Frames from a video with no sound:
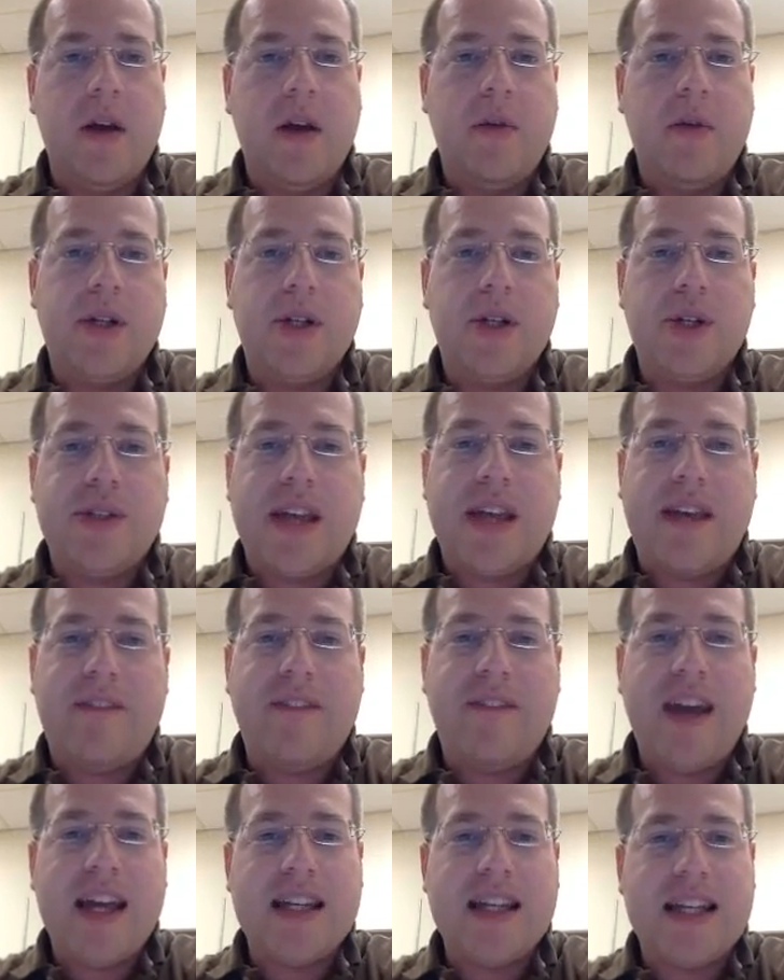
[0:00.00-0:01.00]
which is a
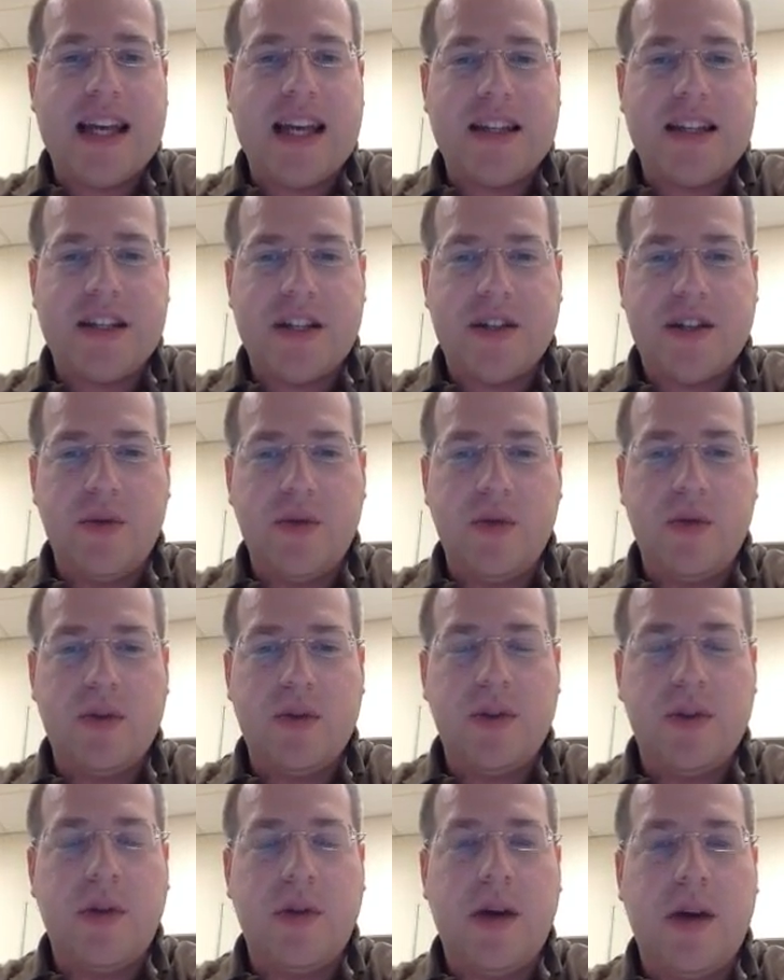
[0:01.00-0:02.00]
fantastic tool
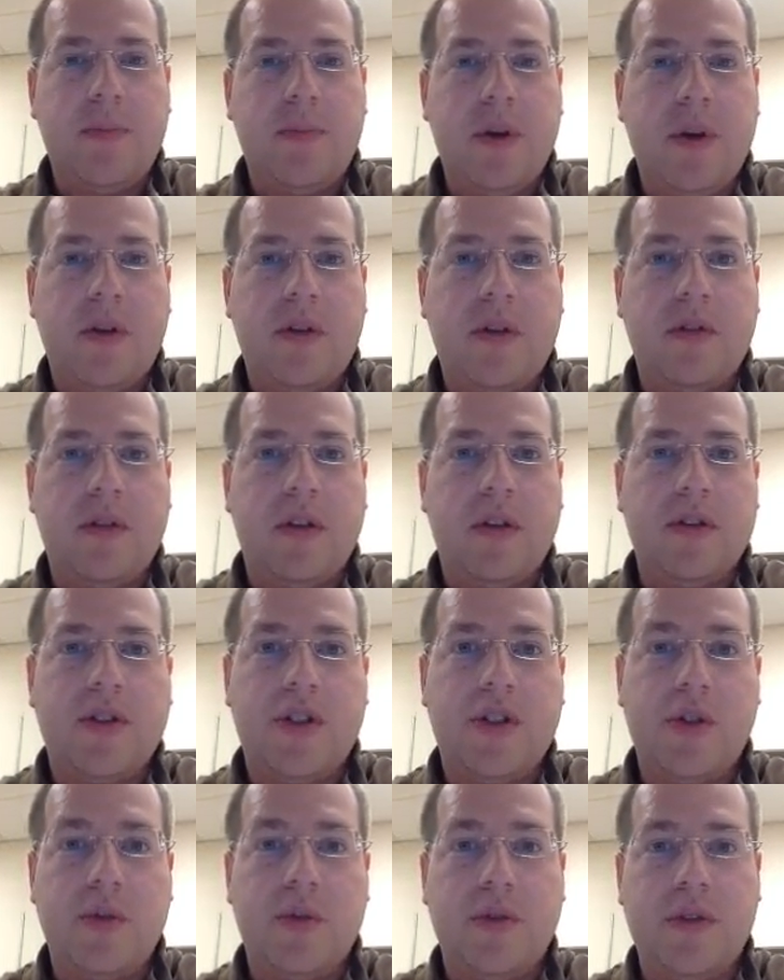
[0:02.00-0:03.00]
to help your
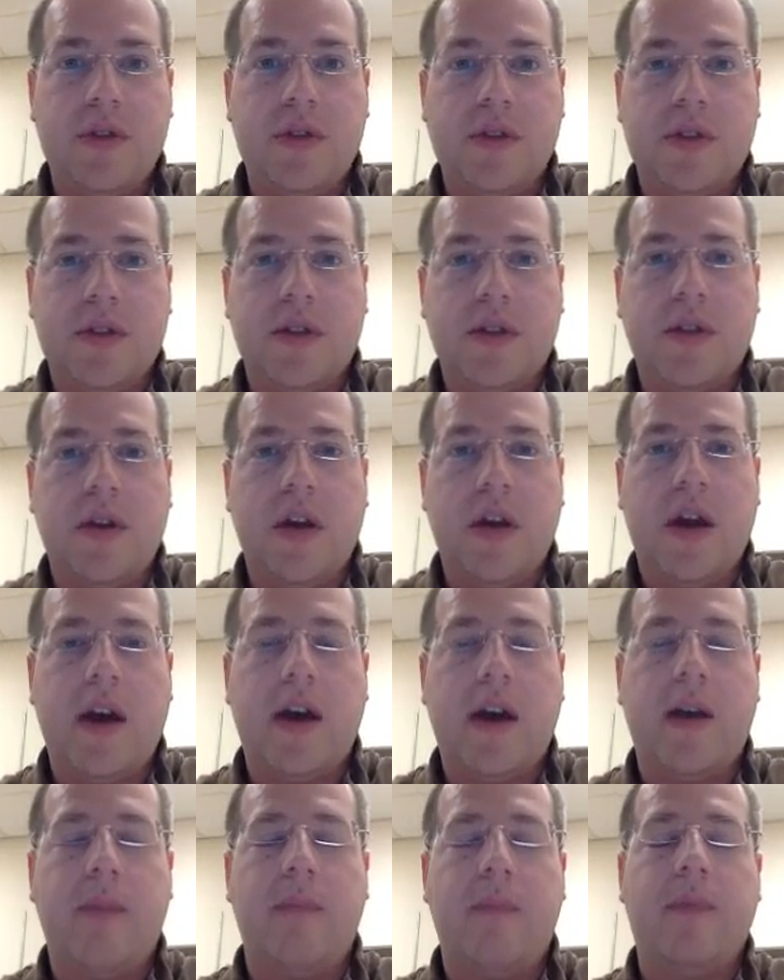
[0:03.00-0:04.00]
students
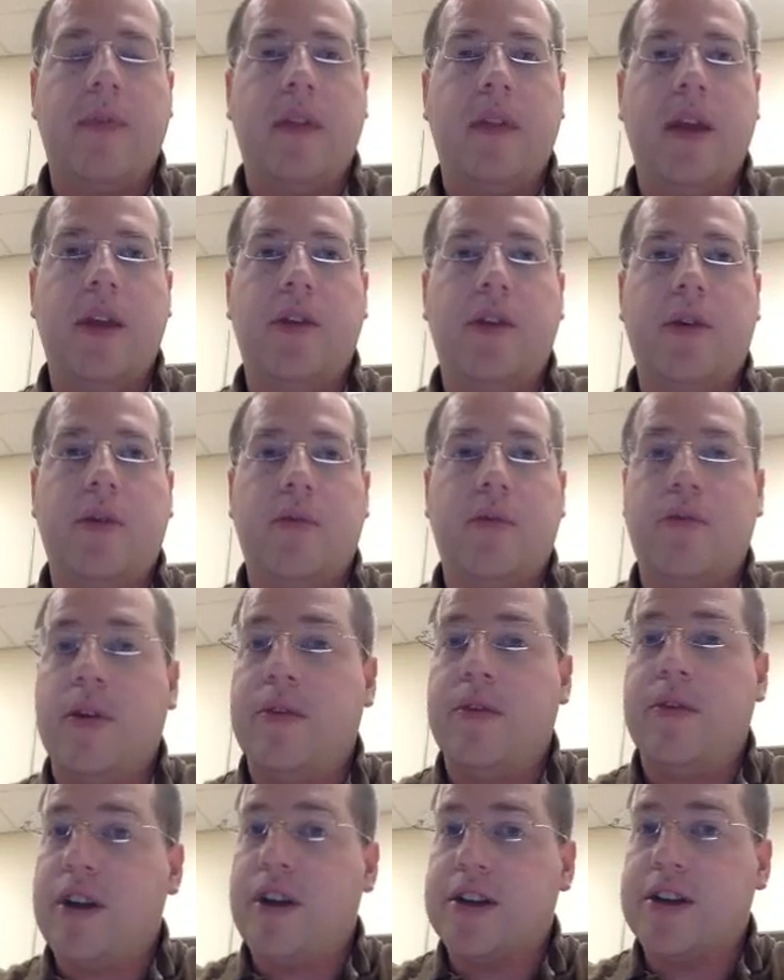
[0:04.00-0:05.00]
either
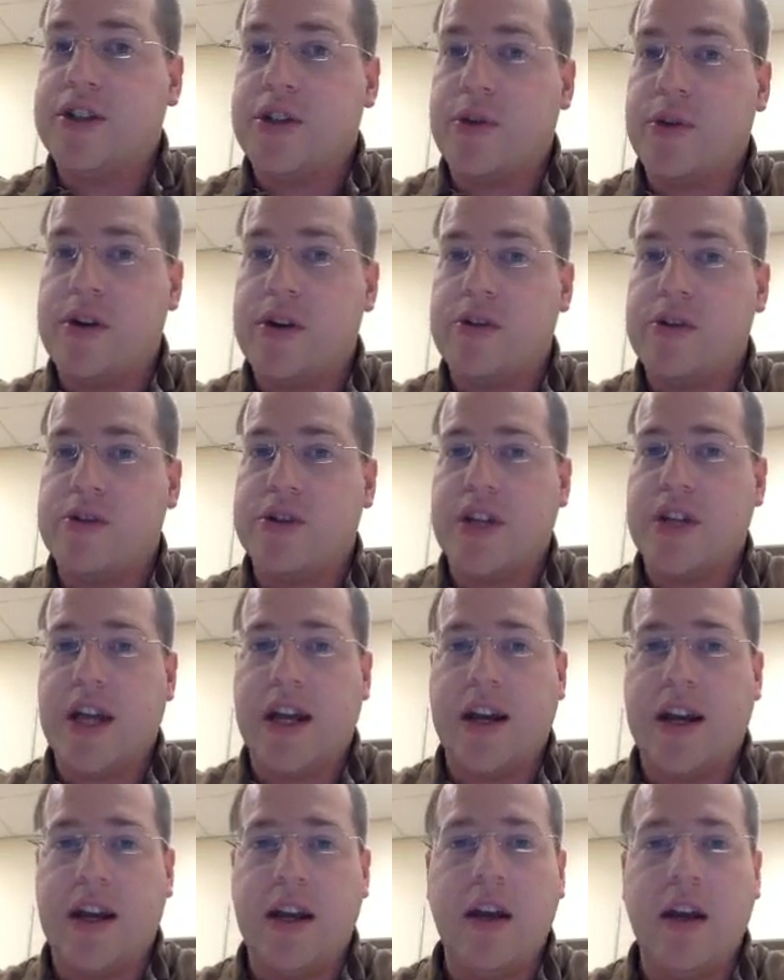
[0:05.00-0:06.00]
refresh their
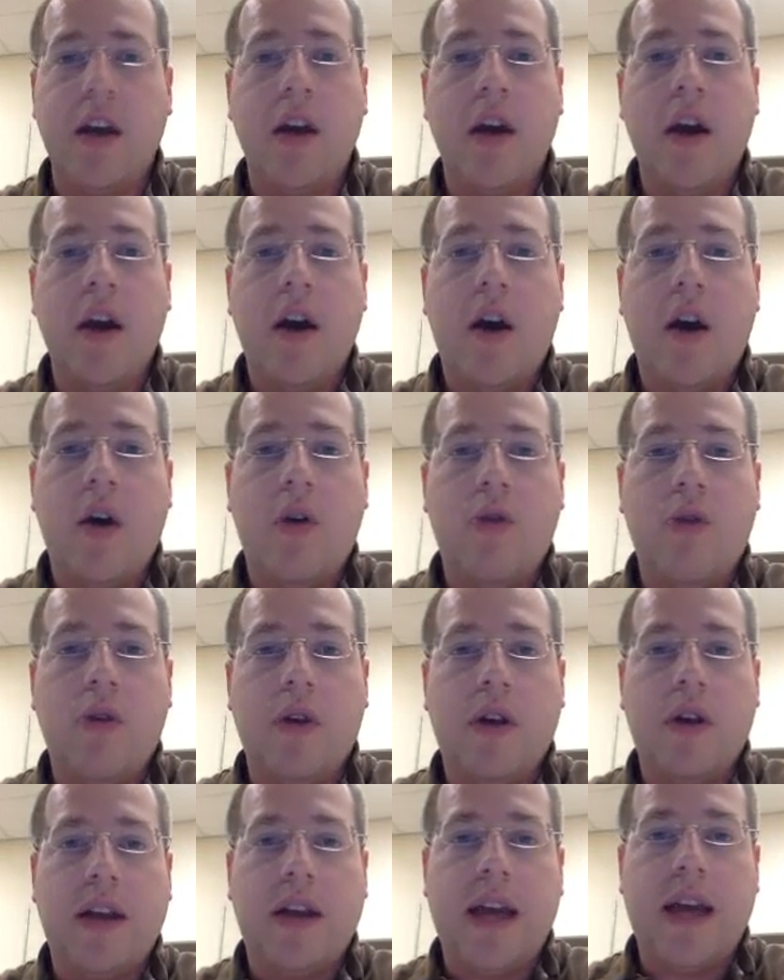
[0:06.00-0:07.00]
understanding
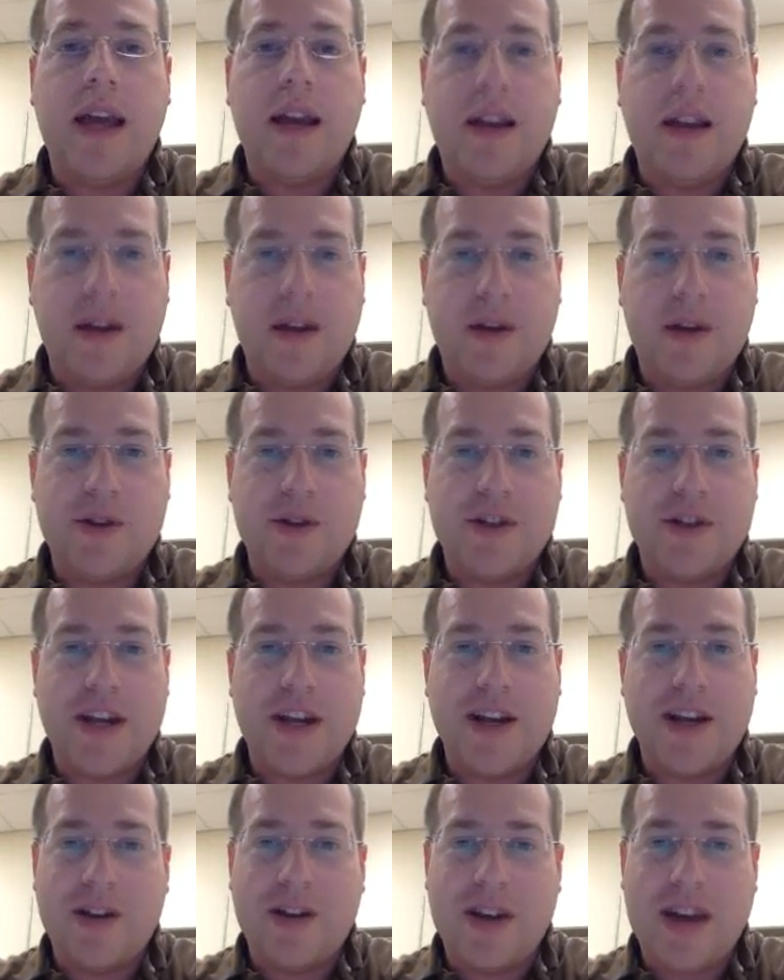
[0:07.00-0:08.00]
or gain an
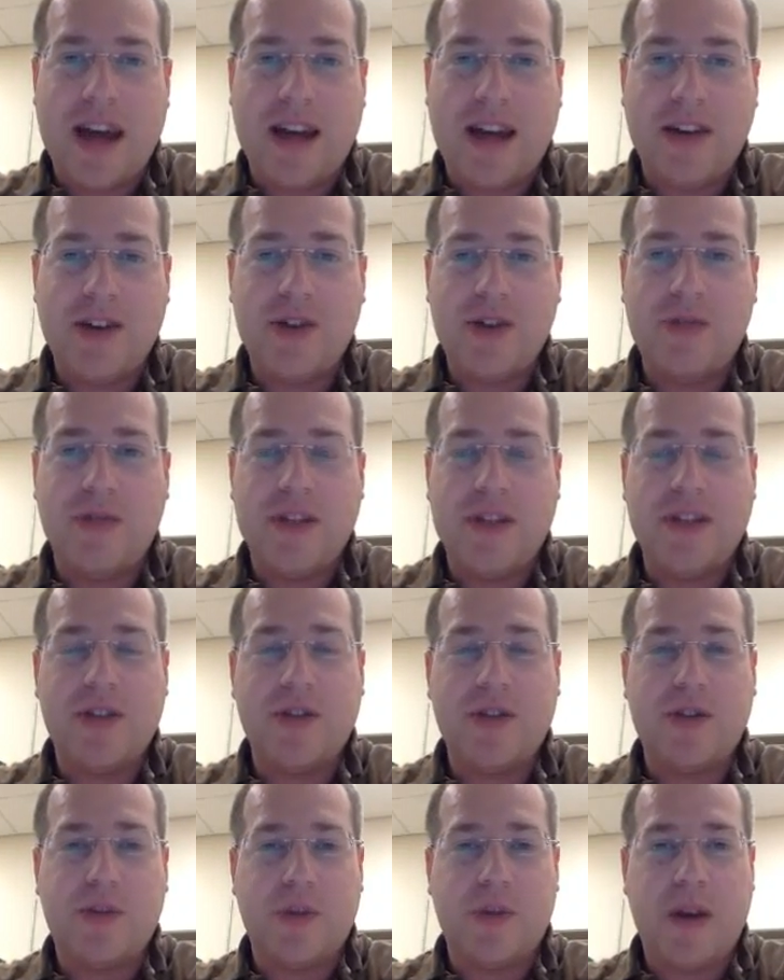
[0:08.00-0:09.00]
understanding on how to do
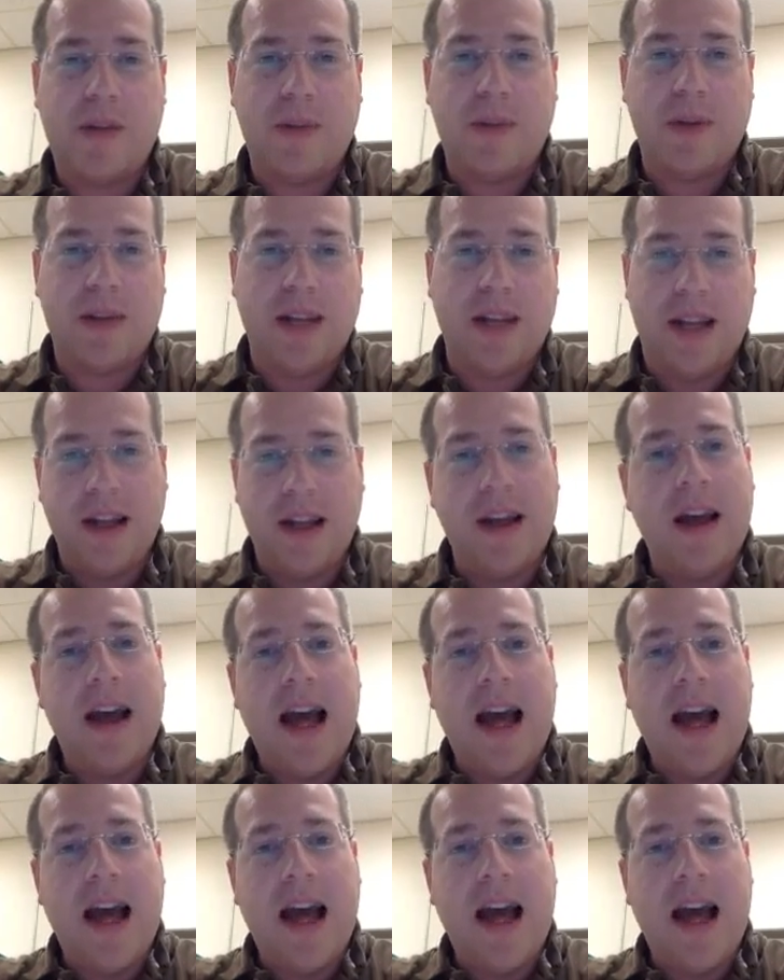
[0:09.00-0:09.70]
research properly.